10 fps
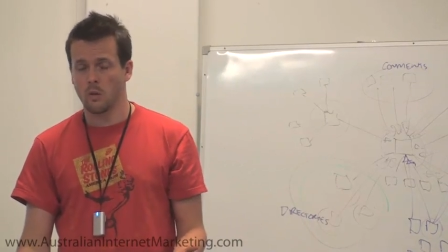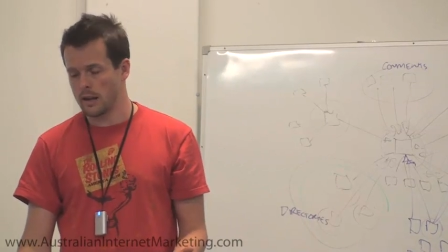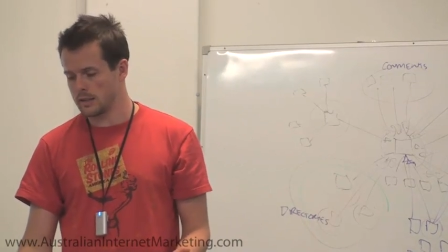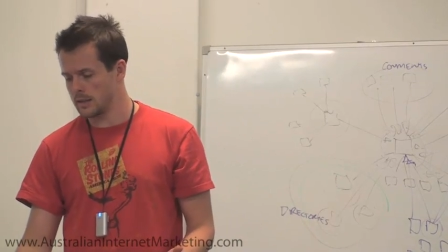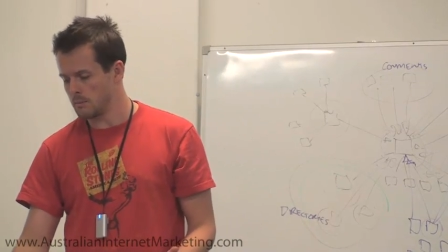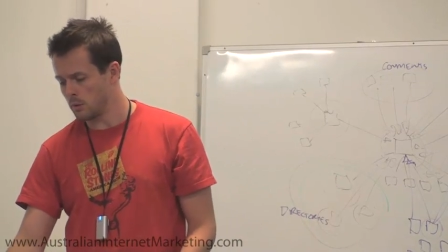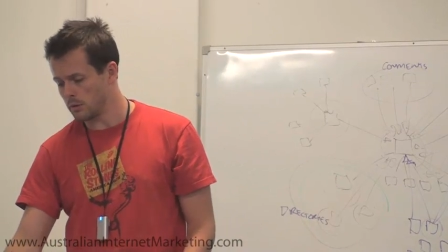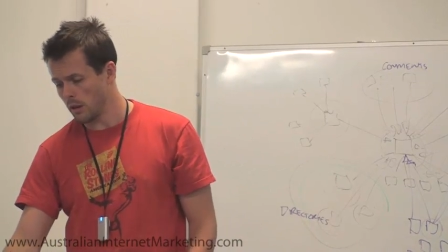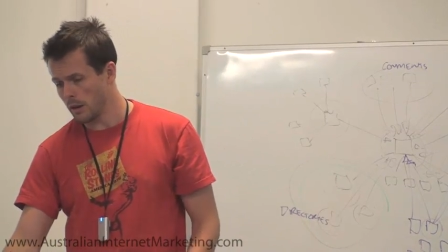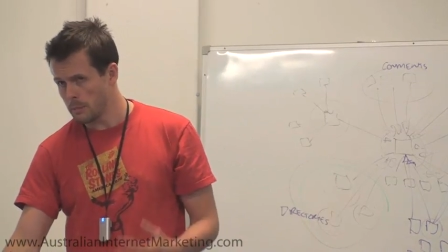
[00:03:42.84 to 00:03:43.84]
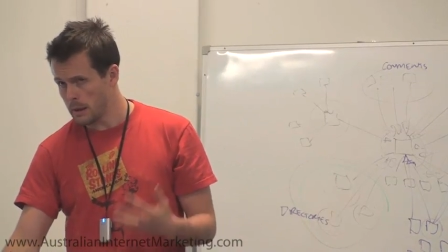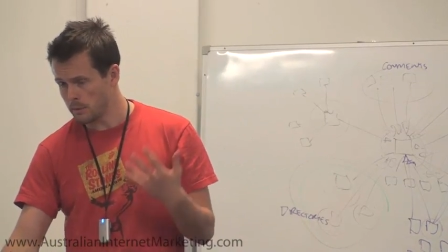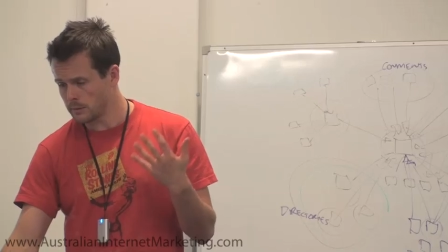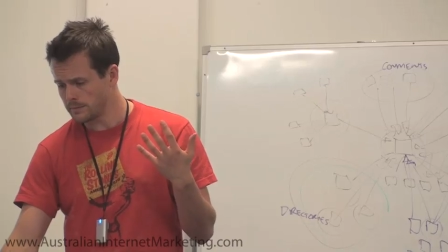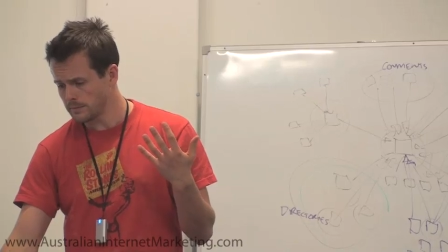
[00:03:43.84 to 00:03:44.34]
quite simple. A lot of
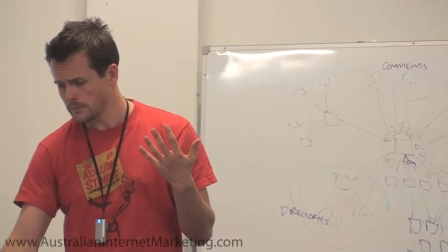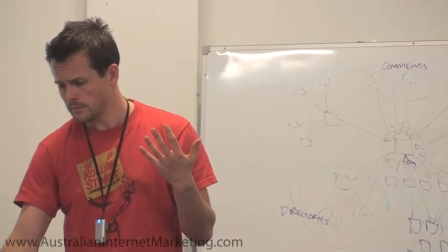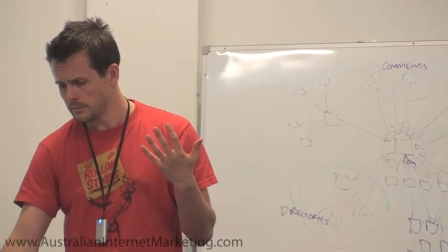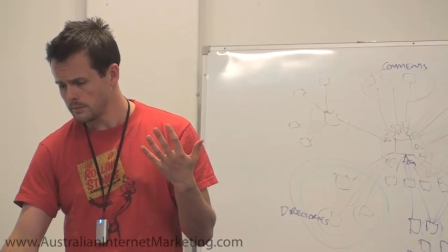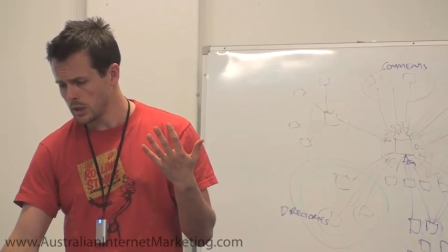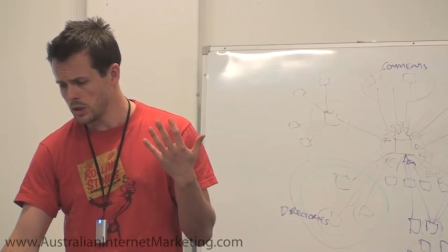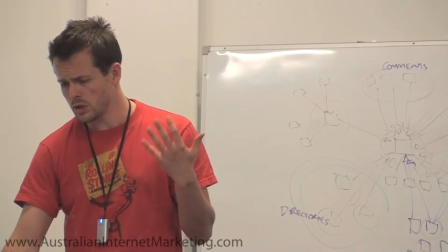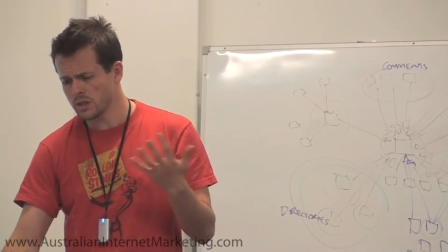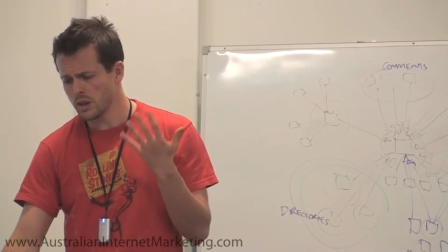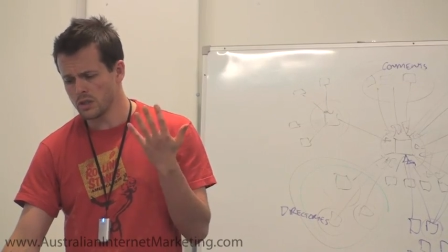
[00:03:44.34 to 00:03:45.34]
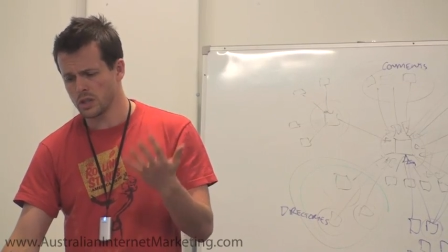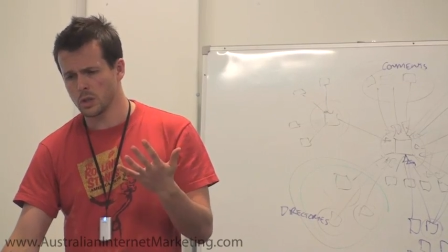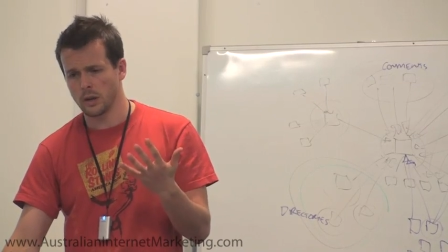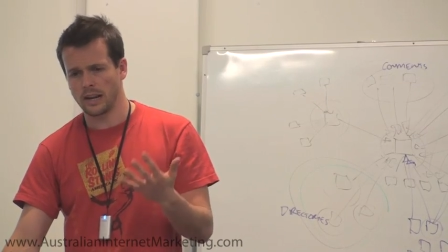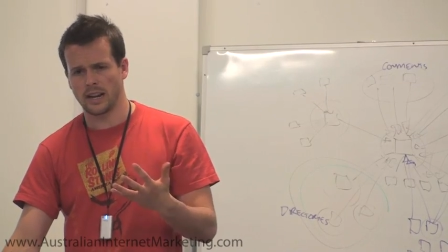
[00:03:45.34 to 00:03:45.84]
people just don't
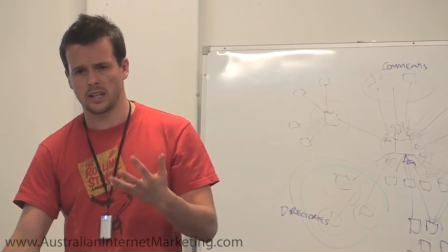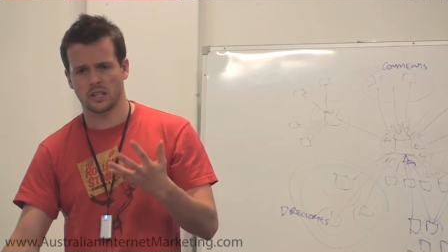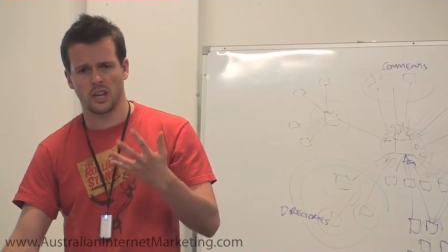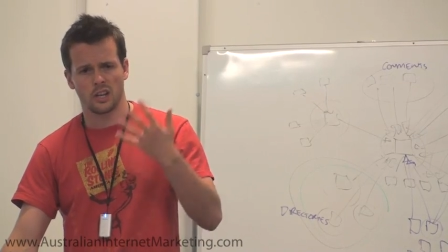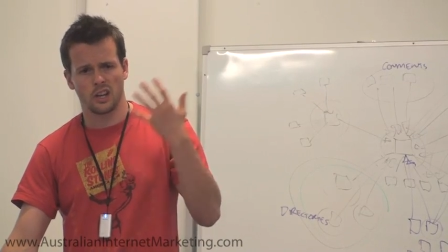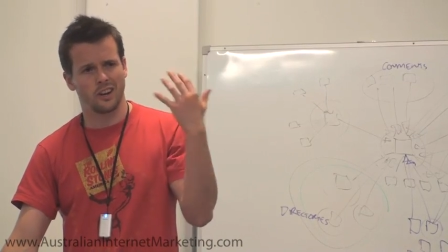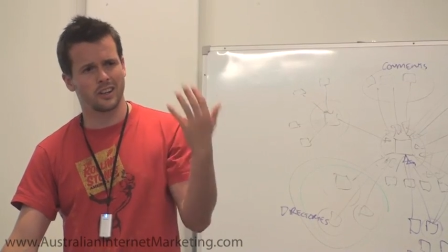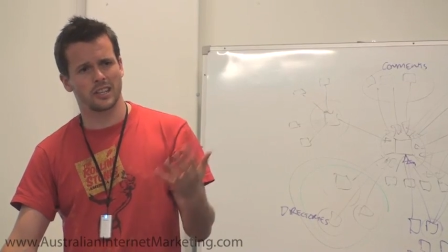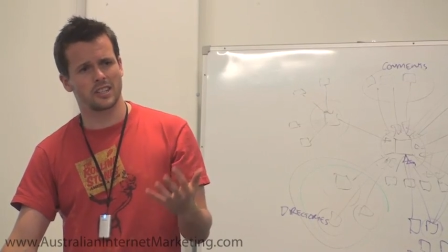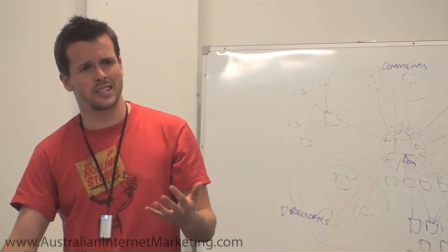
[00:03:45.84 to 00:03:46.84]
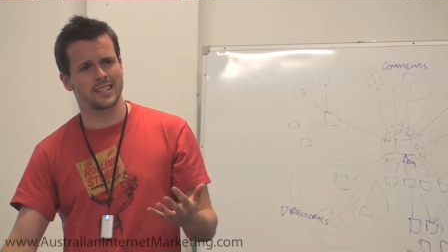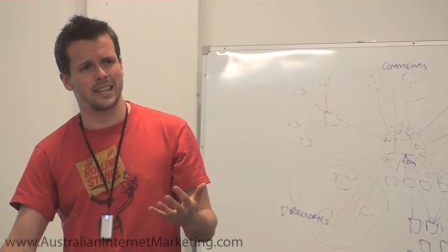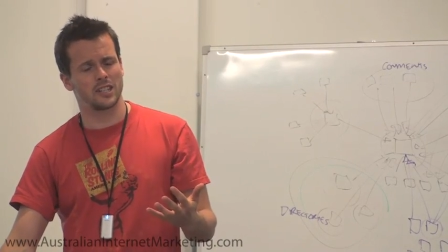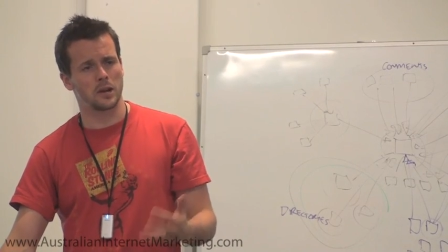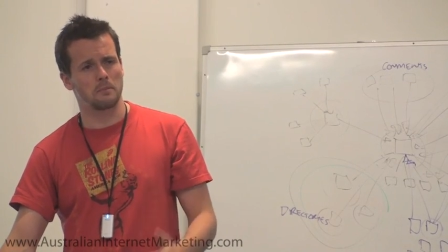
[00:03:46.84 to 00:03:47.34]
do it and it's you kind of just
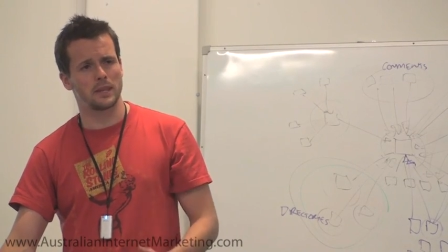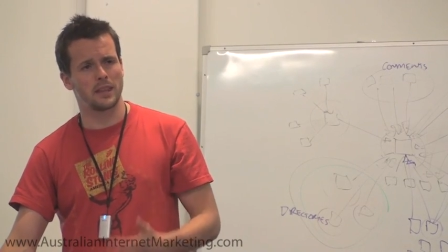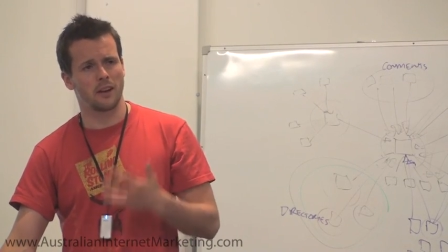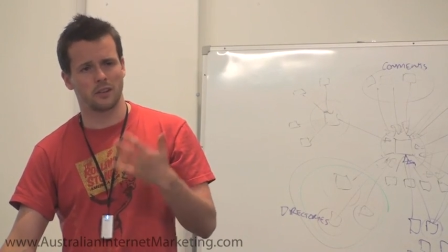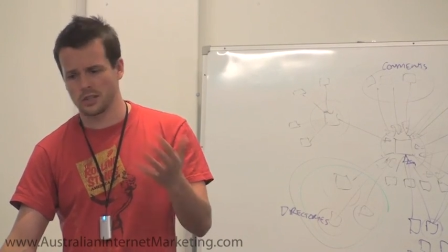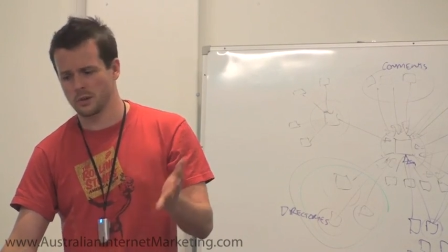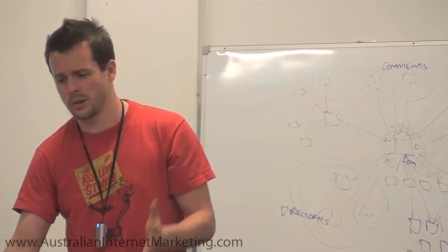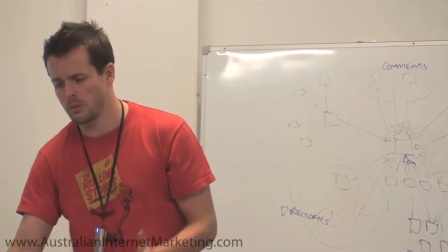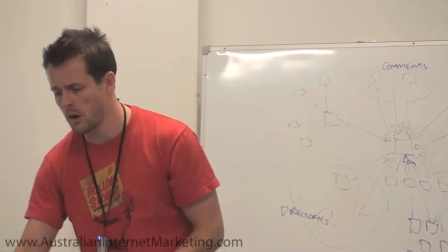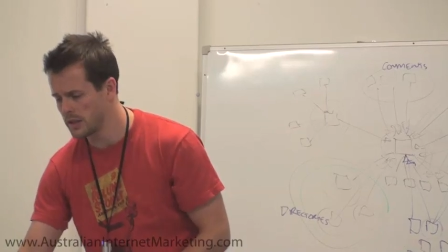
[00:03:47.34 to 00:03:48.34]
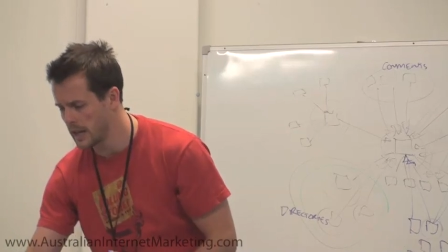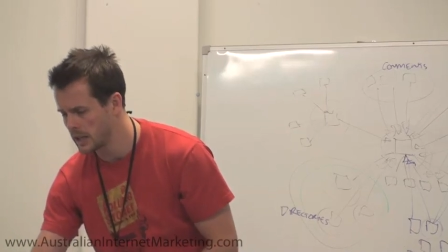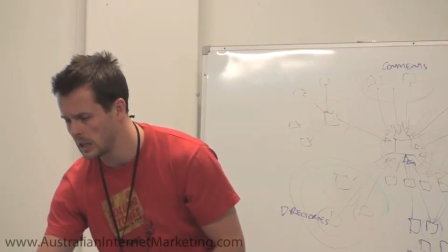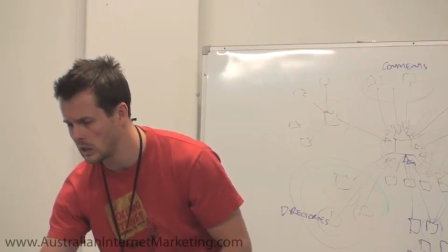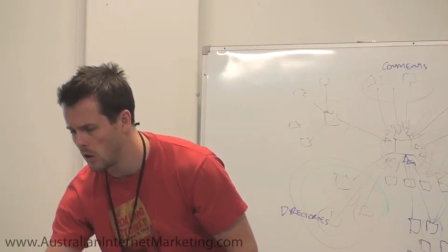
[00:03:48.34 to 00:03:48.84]
need to jump in there and do it it won't
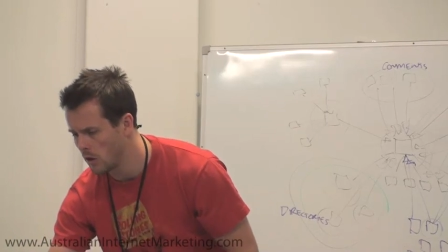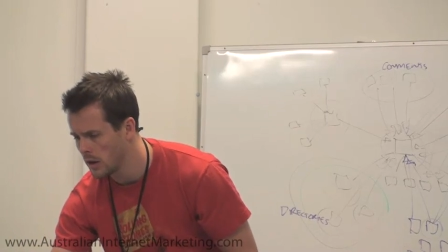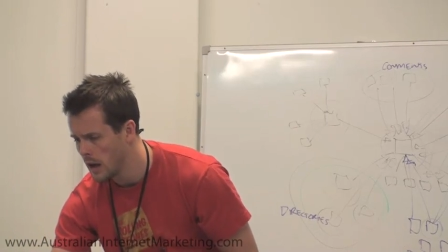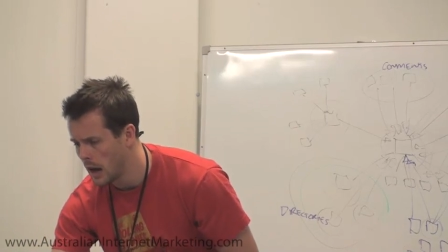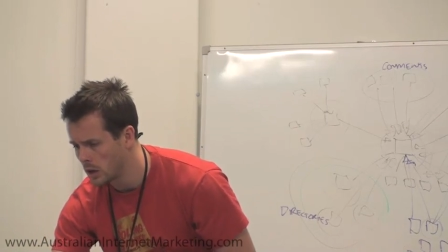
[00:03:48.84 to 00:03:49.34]
take you long